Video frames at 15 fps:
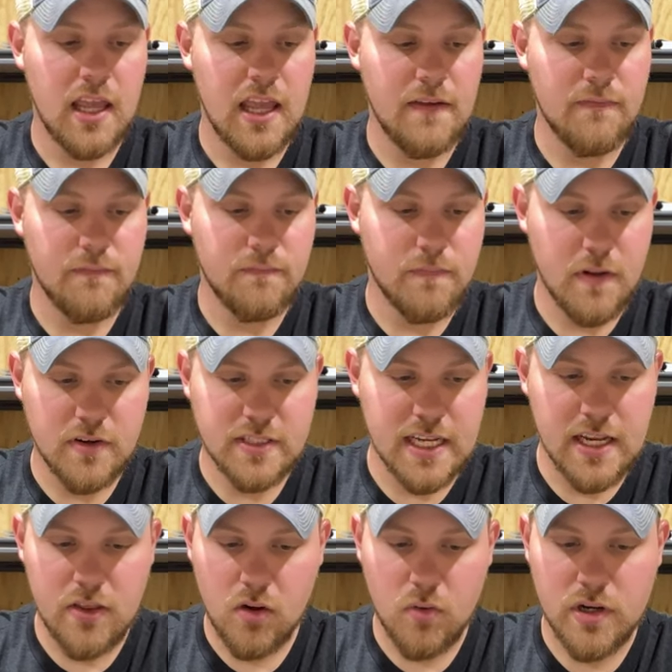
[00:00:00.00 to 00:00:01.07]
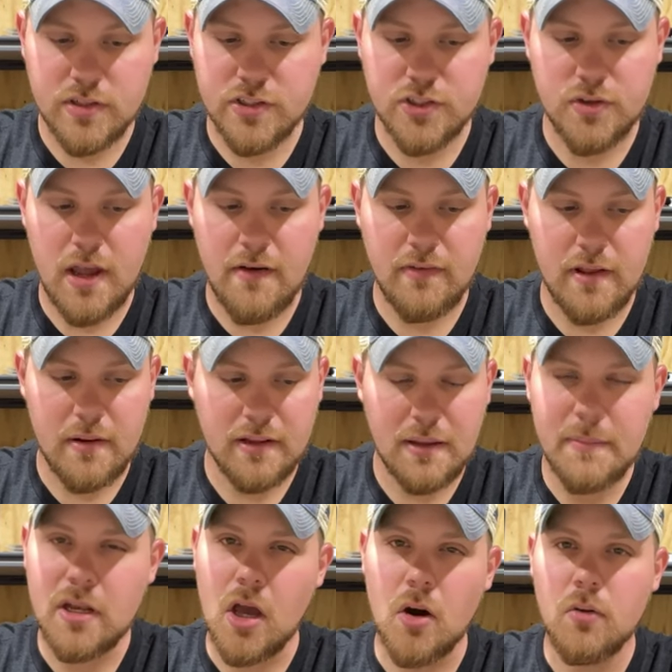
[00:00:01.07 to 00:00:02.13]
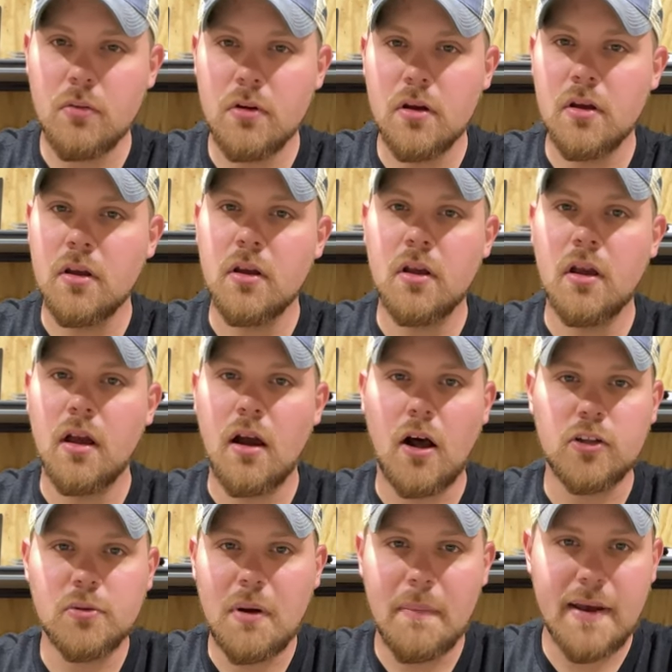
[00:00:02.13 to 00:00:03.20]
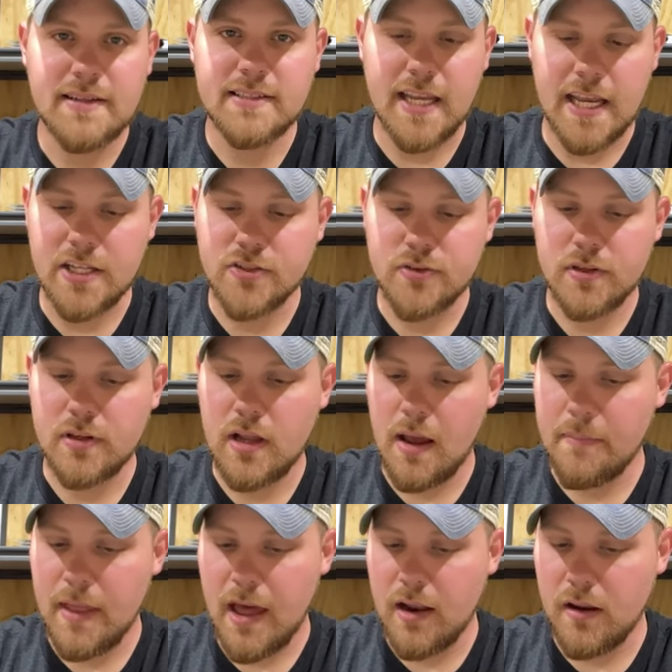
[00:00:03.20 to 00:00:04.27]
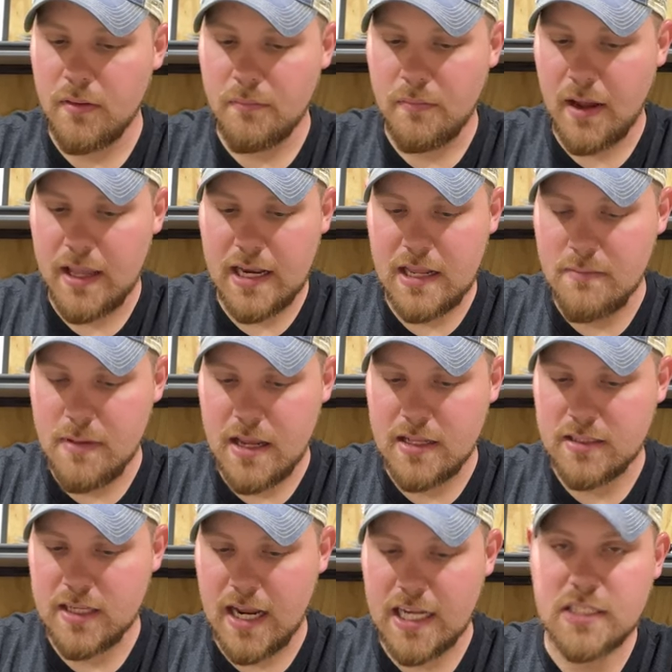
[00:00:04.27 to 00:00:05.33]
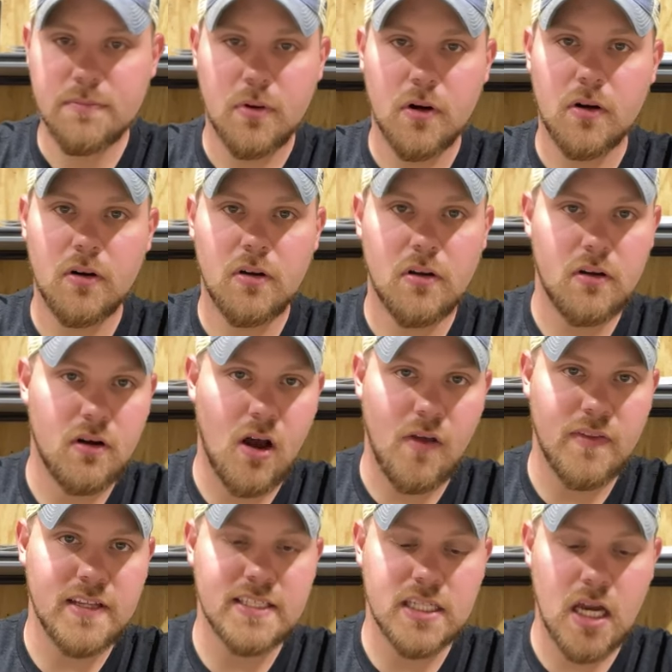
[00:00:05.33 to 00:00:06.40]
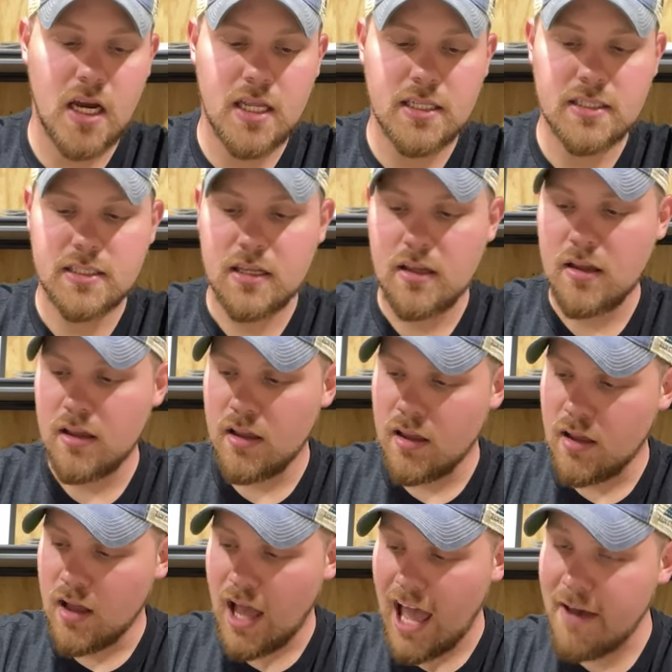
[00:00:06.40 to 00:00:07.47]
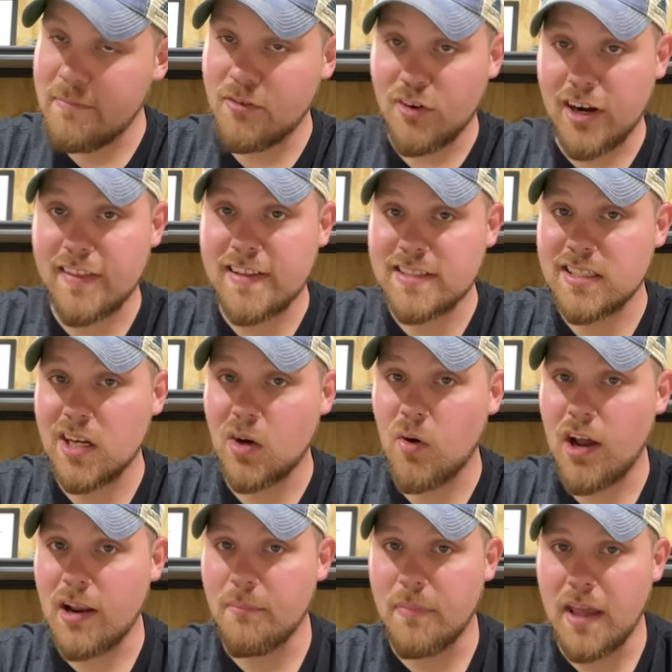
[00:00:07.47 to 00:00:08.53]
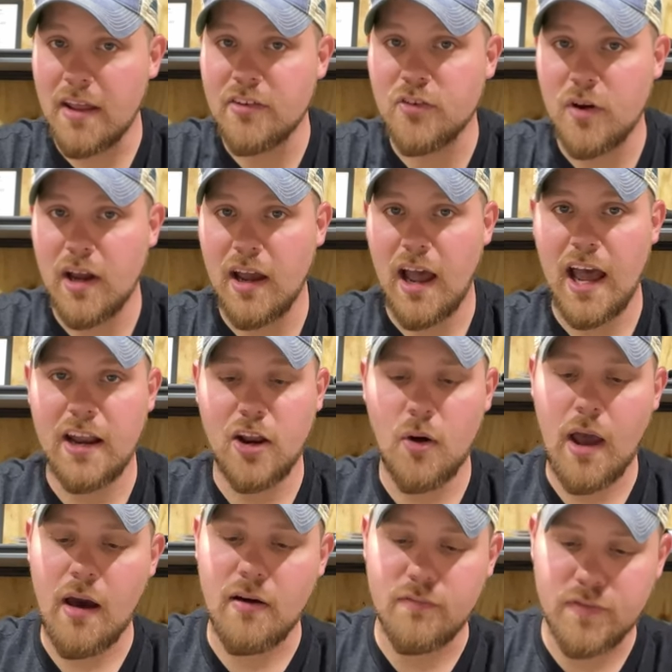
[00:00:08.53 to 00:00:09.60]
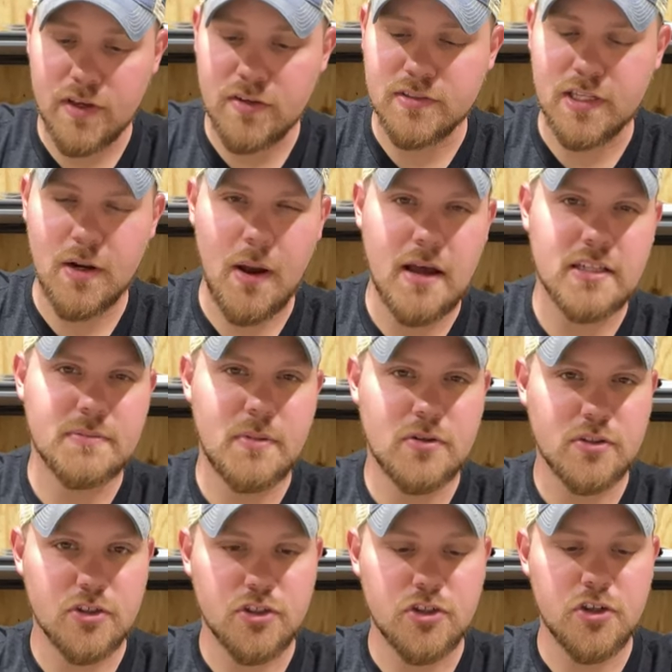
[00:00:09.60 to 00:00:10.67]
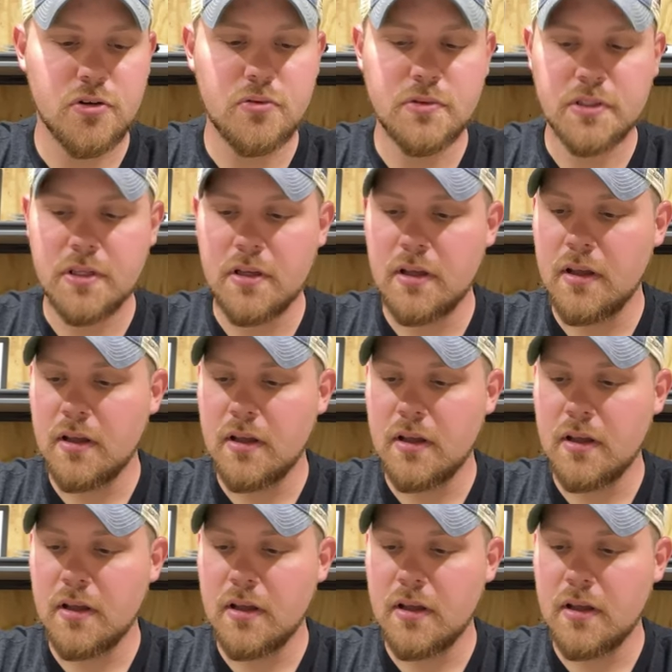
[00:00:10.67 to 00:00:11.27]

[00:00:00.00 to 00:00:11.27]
If there's any other questions you have about it, let me know. I'll do my best to answer it. I'm not by any means an expert on these guns. I have been running this gun quite a bit, so I know how it feels. I know how it's supposed to shoot.